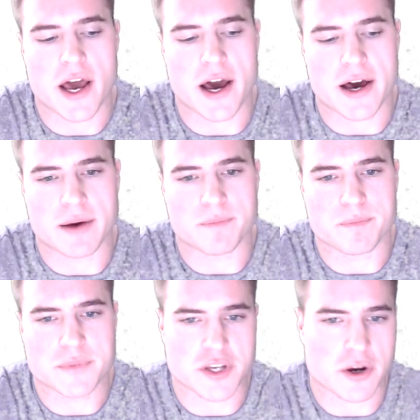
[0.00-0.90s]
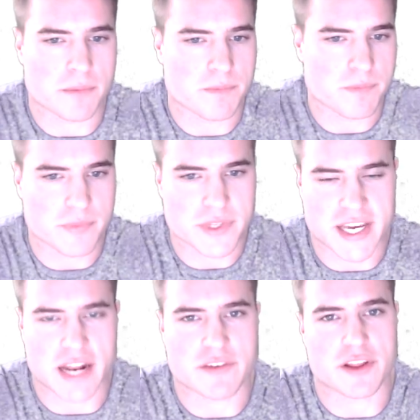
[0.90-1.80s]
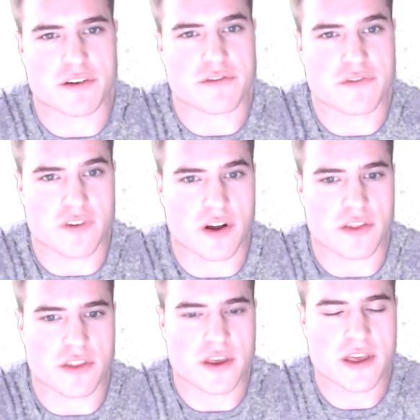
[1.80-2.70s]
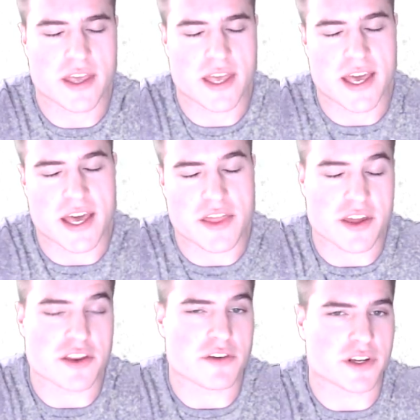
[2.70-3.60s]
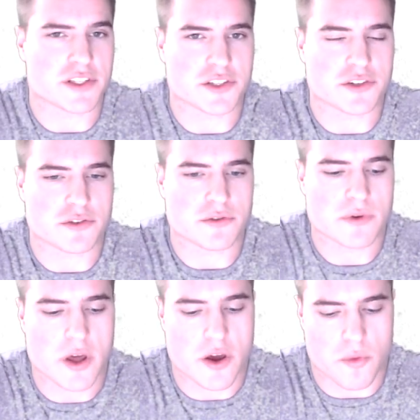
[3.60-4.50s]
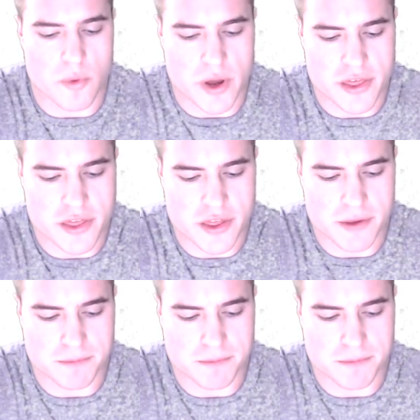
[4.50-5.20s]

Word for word: Um, so it's kind of another fun thing you can do with